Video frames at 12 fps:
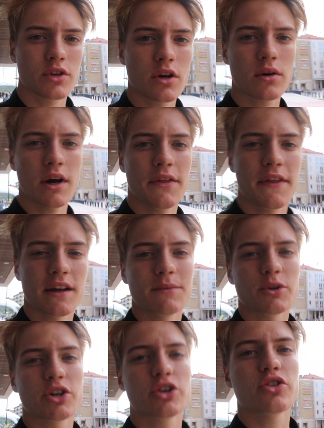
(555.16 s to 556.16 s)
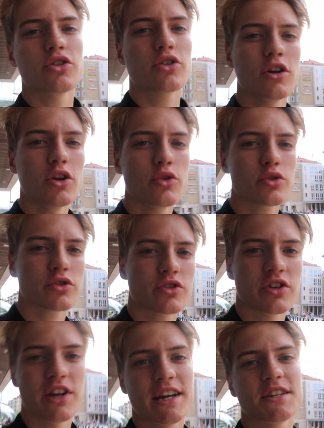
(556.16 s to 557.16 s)
So I think I'm going to conclude
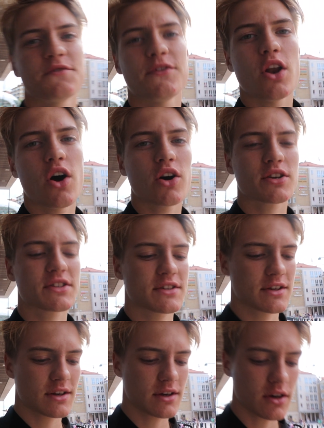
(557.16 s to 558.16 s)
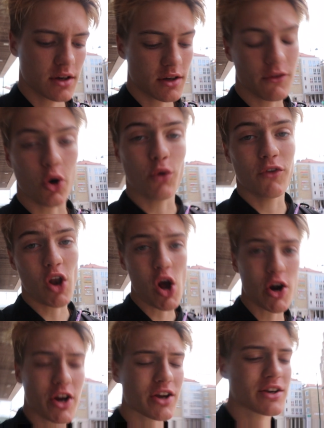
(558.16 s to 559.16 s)
today's vlogs or
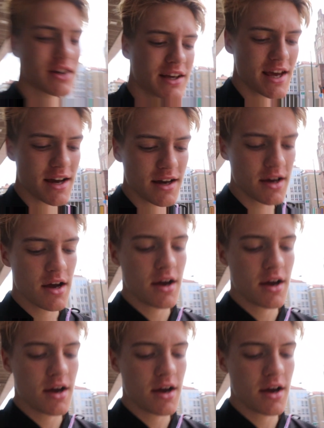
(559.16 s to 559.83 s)
vlog here.